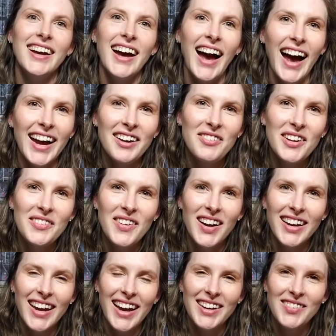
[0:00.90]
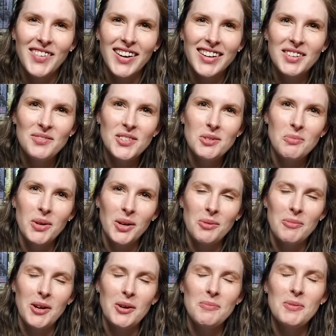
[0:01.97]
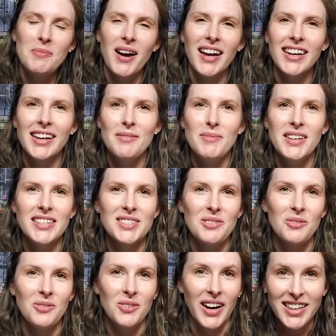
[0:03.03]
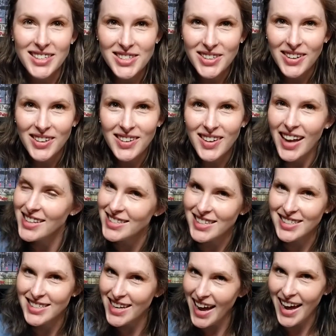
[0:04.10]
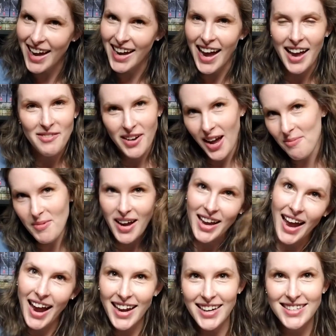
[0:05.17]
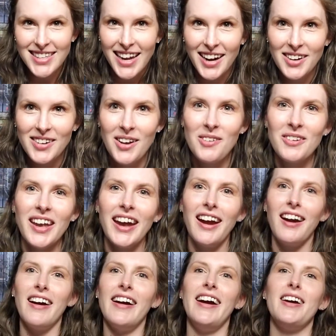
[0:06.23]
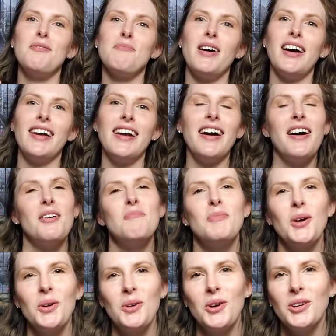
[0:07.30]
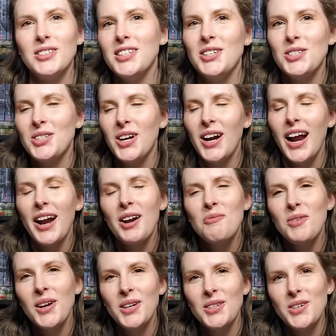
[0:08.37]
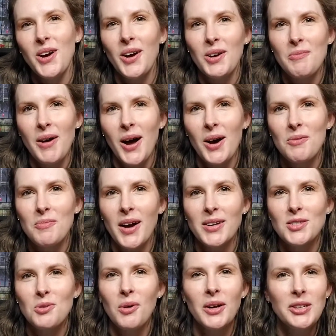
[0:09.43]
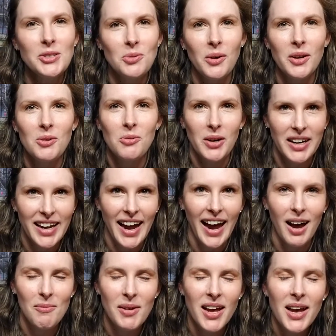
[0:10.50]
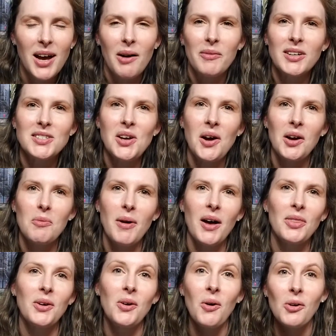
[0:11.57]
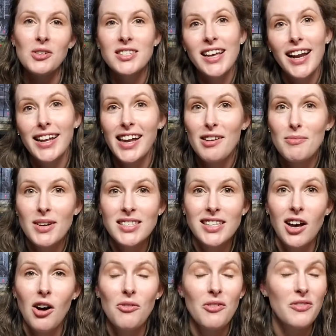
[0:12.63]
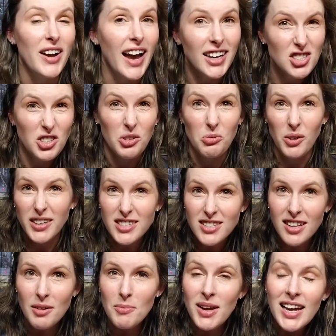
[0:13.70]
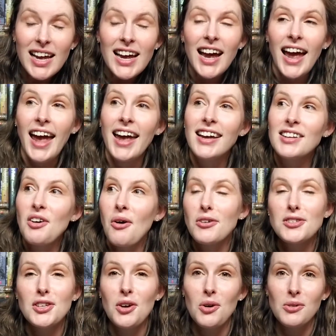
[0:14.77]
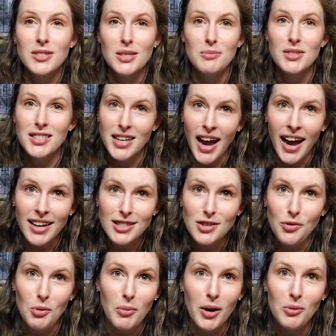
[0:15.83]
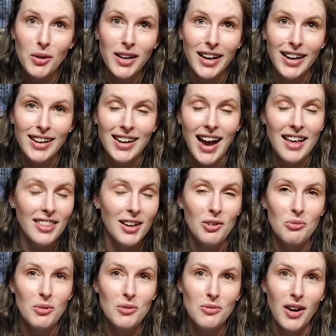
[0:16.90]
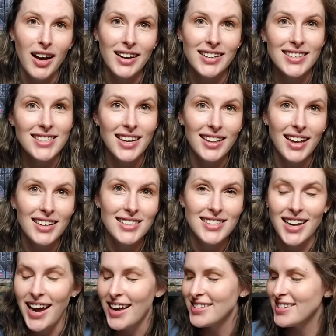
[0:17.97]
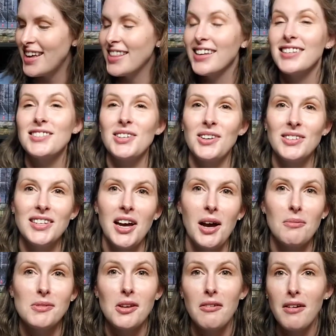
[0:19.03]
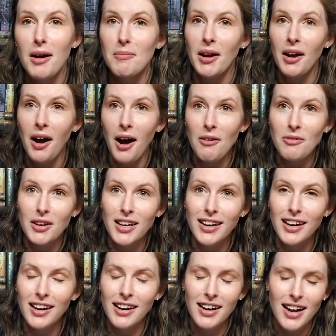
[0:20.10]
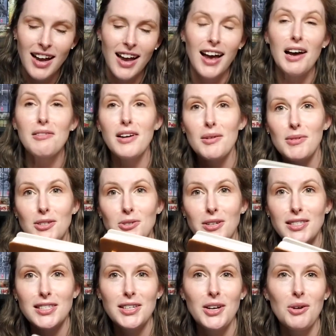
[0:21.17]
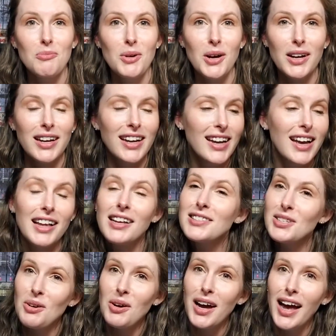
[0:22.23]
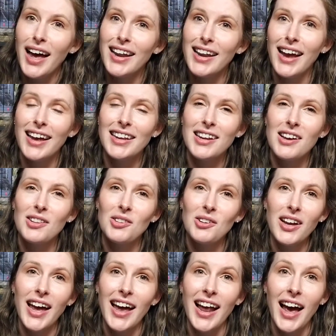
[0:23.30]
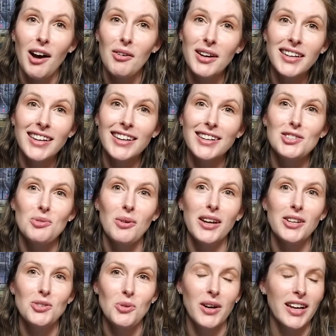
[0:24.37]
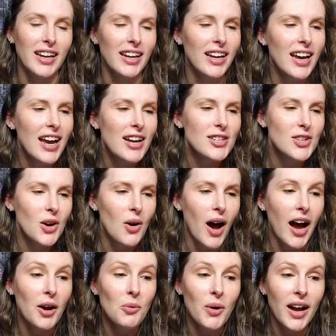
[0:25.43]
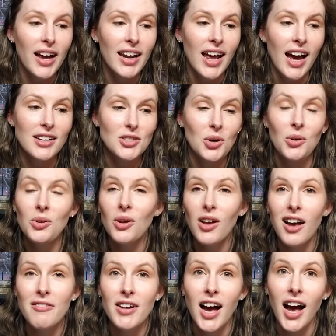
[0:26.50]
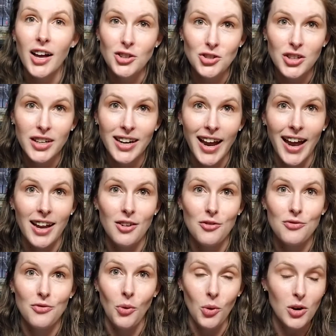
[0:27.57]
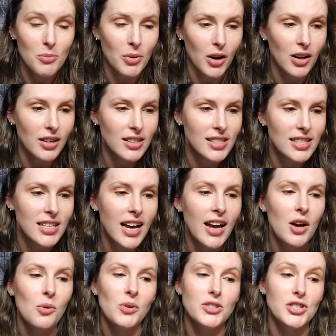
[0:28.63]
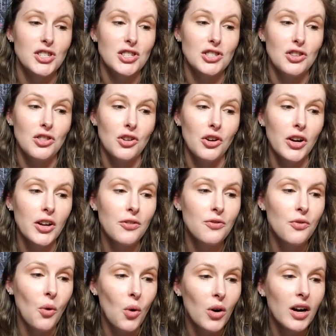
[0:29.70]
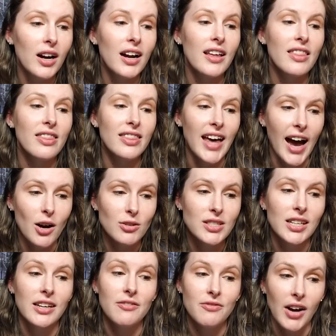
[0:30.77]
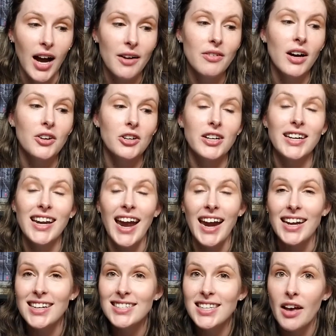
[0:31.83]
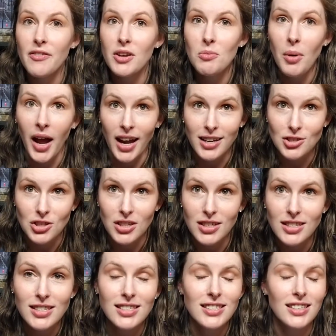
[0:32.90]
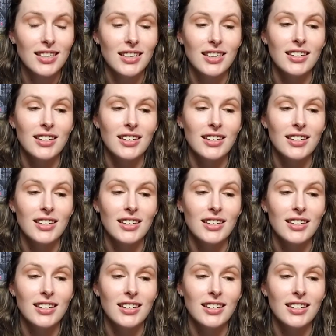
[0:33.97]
Hi everyone and welcome to Book Boop. My name is Rachel and today I've got my 80s hair don't care and my uh, book nerd t-shirt and I'm ready to talk about my 2020 recap. I'm going to talk about the goals that I gave myself if I actually reach them and also some stats for my reading. I thought it would be fun because I like stats. I think it's a good time. So I've got my coffee here. I've got my trusty notebook. Let's go ahead and look at how I did in 2020. So I read a total of 104 books which is 34 1,587 pages.